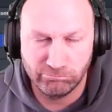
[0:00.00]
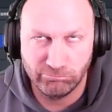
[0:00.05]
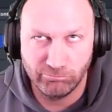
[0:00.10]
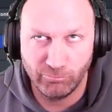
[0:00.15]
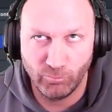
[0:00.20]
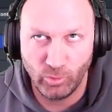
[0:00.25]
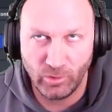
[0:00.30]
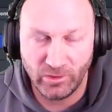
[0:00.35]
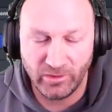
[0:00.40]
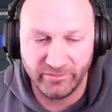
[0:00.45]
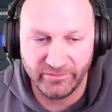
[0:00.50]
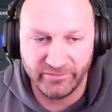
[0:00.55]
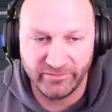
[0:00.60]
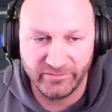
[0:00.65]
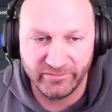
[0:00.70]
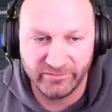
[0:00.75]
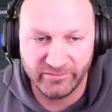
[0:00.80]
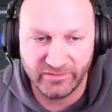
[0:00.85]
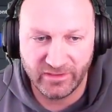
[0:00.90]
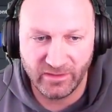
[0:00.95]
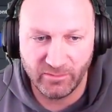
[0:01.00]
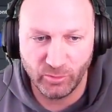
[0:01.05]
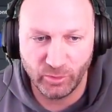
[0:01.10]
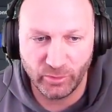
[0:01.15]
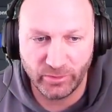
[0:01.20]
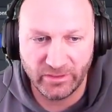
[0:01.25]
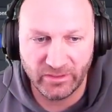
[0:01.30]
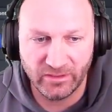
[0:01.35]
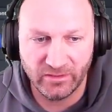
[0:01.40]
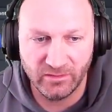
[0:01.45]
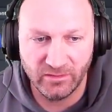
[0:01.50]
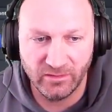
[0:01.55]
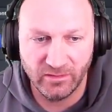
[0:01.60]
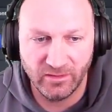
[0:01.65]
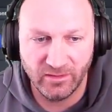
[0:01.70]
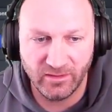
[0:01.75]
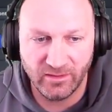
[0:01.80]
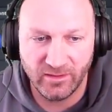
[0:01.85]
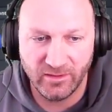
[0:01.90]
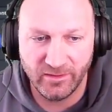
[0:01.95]
while demoing it.
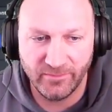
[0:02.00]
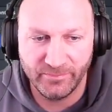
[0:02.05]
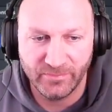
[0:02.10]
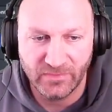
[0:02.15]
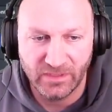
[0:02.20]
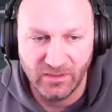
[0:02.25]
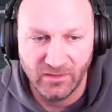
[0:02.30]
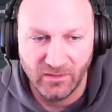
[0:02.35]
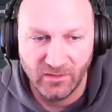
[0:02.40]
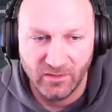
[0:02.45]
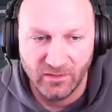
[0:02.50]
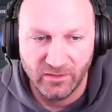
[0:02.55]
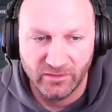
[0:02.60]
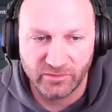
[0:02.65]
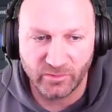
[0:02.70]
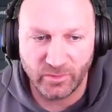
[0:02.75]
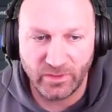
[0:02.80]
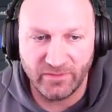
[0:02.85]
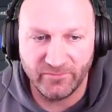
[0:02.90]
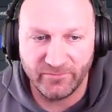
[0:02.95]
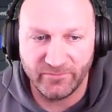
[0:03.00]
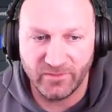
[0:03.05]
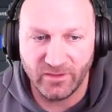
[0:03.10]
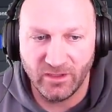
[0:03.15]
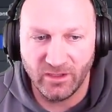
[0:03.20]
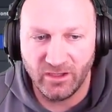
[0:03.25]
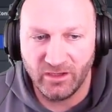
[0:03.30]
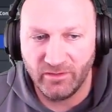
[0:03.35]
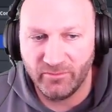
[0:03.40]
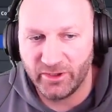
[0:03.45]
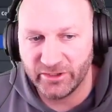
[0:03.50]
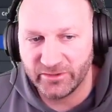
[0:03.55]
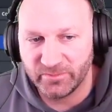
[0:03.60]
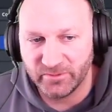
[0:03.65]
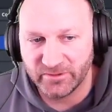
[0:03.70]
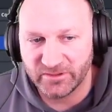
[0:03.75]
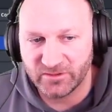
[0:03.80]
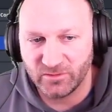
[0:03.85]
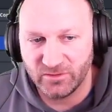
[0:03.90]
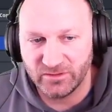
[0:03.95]
Um, so we have uh,
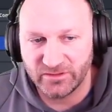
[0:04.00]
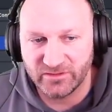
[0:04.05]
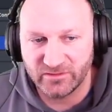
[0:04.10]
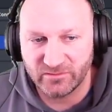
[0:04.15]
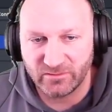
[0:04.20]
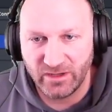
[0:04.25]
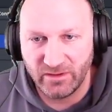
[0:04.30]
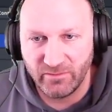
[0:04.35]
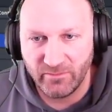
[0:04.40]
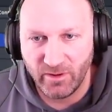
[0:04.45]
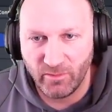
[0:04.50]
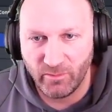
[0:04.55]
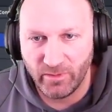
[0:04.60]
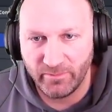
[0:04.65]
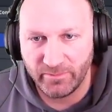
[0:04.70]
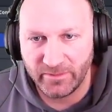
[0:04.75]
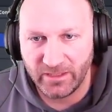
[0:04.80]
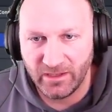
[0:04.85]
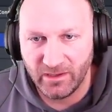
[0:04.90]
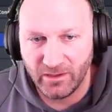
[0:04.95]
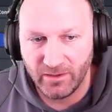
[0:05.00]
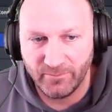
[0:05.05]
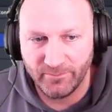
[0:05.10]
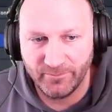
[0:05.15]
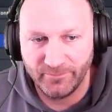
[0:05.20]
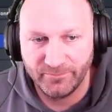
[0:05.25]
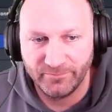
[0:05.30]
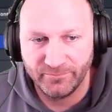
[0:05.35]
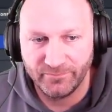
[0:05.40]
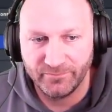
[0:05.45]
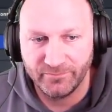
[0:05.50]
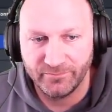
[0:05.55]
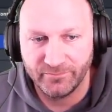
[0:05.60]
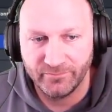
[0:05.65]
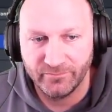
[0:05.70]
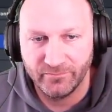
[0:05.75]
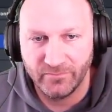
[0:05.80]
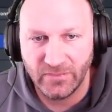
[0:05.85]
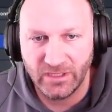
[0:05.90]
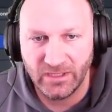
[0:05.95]
multiple sources, right? My webcam,
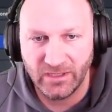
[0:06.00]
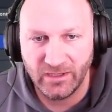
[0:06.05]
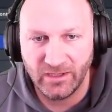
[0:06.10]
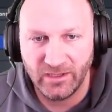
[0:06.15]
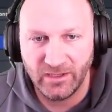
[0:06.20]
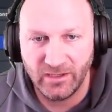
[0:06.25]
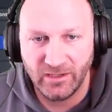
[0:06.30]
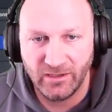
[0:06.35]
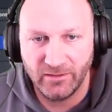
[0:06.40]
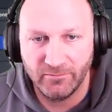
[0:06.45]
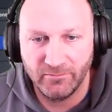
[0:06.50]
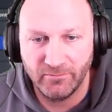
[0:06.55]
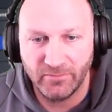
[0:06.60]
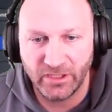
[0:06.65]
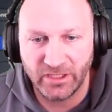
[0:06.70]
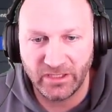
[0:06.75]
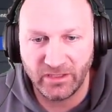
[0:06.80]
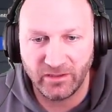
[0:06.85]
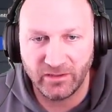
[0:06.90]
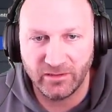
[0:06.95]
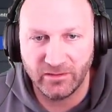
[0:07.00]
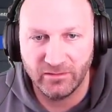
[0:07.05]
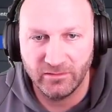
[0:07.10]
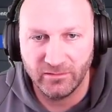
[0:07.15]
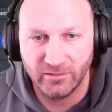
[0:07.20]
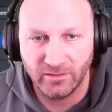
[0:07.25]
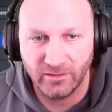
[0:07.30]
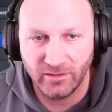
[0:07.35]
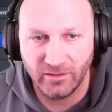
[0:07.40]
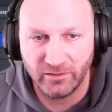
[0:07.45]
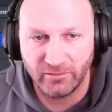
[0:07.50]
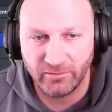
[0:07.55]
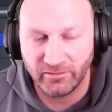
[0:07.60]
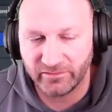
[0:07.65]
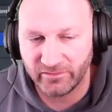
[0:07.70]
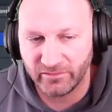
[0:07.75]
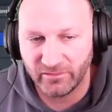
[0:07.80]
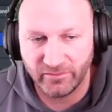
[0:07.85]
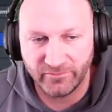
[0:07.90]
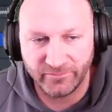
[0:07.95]
my mic. Uh, you
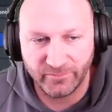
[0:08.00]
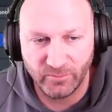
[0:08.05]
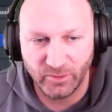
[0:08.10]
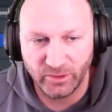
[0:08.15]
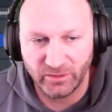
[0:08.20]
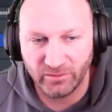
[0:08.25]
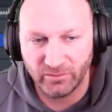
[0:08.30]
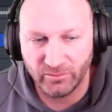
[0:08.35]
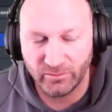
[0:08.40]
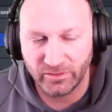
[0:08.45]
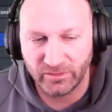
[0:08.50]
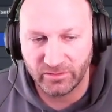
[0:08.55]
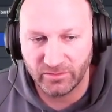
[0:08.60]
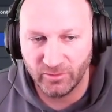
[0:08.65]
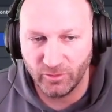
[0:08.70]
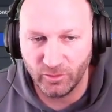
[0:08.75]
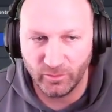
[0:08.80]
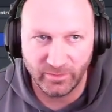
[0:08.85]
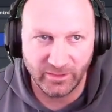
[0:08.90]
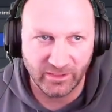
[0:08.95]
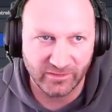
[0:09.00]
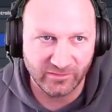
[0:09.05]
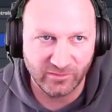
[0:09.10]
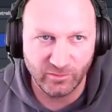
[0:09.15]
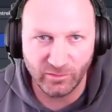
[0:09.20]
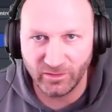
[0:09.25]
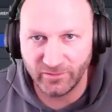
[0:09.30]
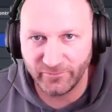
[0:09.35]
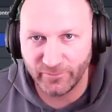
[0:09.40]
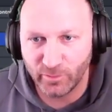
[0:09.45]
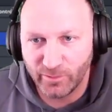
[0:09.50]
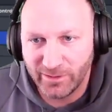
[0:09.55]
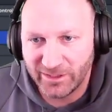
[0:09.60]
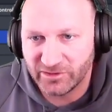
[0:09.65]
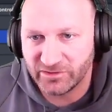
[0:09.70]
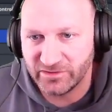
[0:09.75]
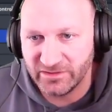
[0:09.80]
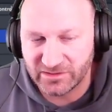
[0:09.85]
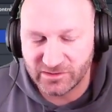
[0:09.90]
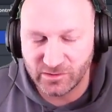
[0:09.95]
guys are all familiar with OBS Studio if you're
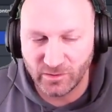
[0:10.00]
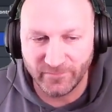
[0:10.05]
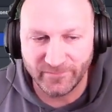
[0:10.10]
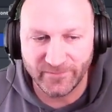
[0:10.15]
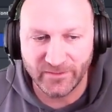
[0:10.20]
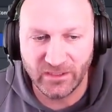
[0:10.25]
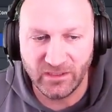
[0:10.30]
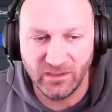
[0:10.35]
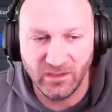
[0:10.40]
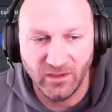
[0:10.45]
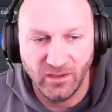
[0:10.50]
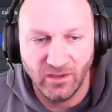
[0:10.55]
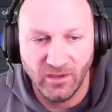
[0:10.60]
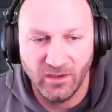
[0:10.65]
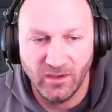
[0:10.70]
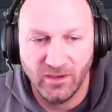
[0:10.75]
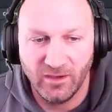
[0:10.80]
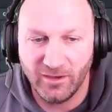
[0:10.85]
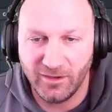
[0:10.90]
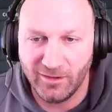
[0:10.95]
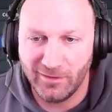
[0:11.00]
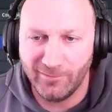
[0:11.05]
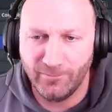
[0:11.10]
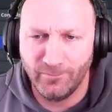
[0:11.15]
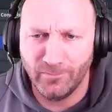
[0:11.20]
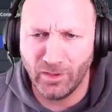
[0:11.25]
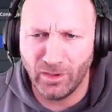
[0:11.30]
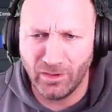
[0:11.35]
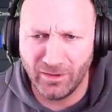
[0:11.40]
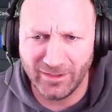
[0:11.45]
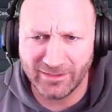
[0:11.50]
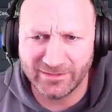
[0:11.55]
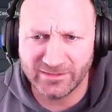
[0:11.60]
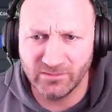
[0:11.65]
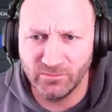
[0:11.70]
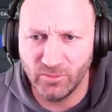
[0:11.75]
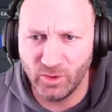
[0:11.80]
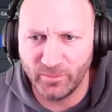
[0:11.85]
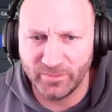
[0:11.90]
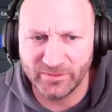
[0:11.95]
watching this, hopefully. Uh,
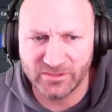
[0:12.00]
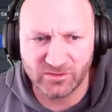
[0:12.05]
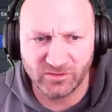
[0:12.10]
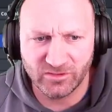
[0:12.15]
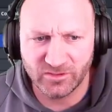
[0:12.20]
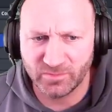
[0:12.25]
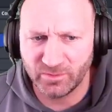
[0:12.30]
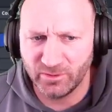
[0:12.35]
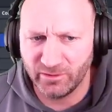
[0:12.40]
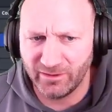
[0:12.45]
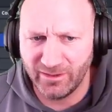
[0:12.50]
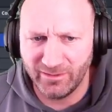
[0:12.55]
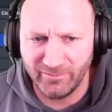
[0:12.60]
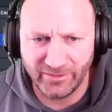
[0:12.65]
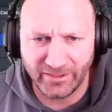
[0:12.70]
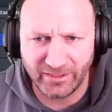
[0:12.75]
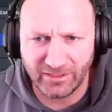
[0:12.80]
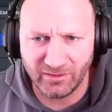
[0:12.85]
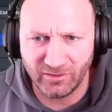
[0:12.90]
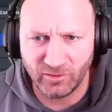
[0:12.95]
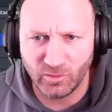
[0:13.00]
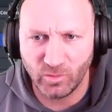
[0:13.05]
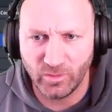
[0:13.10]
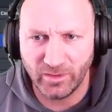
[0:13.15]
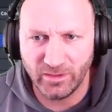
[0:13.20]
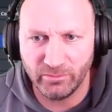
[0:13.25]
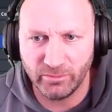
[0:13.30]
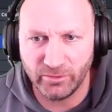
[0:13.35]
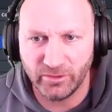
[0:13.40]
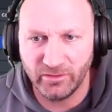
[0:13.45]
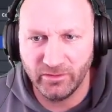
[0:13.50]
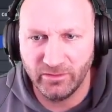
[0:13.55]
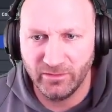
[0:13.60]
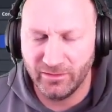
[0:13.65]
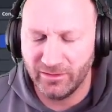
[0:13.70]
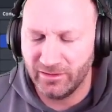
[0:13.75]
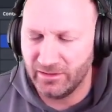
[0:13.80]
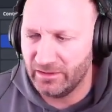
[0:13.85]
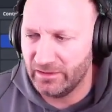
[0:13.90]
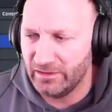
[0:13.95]
awesome open source program, like incredible.
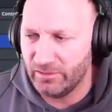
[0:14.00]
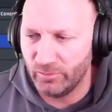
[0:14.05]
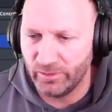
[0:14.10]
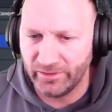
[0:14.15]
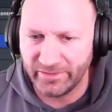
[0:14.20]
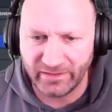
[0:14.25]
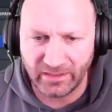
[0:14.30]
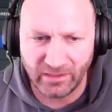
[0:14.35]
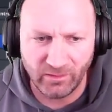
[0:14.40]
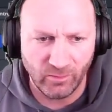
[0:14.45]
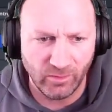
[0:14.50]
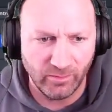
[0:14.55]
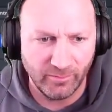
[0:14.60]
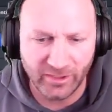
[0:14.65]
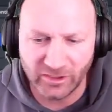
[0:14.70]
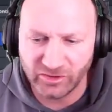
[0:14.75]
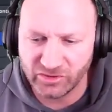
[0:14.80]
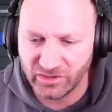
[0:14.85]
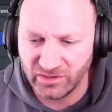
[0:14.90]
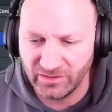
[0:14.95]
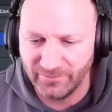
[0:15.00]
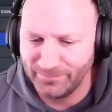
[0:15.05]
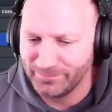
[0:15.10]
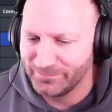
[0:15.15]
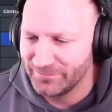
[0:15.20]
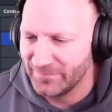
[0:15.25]
Uh, one thing I will mention